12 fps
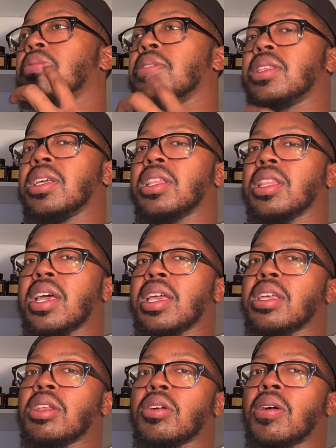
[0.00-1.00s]
within
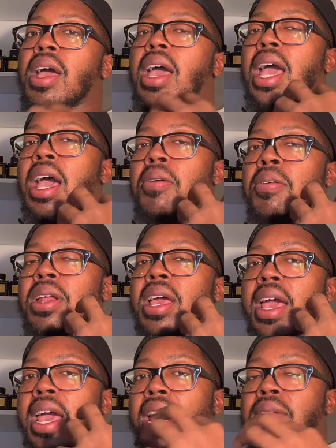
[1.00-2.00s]
like, you know, an hour and a
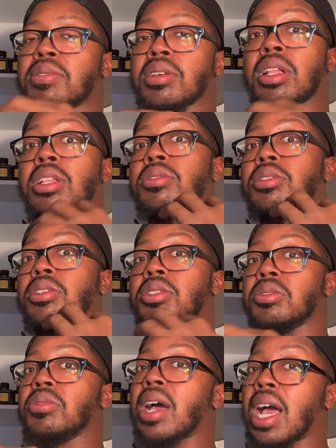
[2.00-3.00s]
half to close to
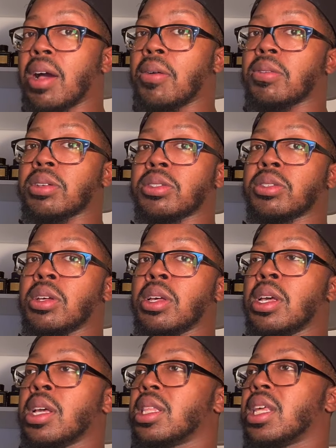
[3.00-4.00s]
two hours.
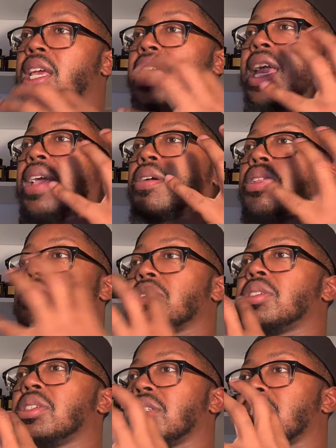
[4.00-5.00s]
Then it came
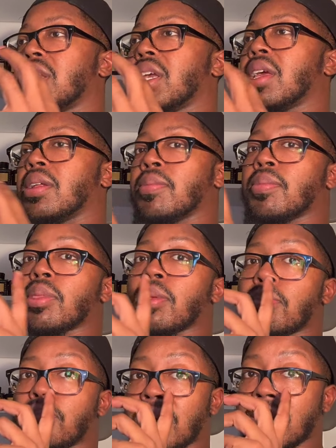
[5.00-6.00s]
close to the skin
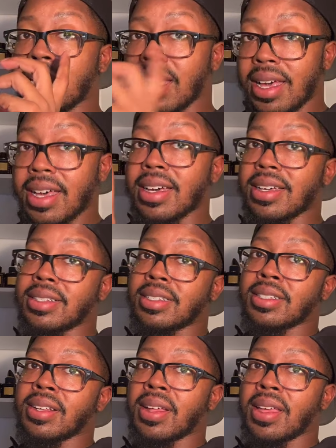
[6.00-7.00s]

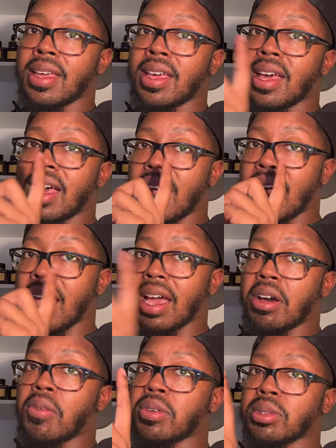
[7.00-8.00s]
because I
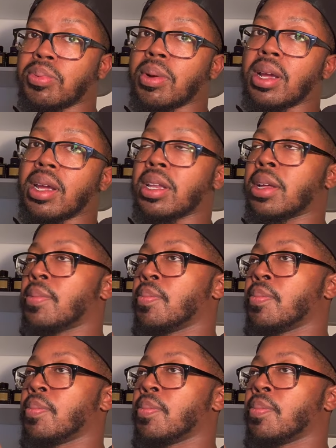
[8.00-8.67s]
oversprayed.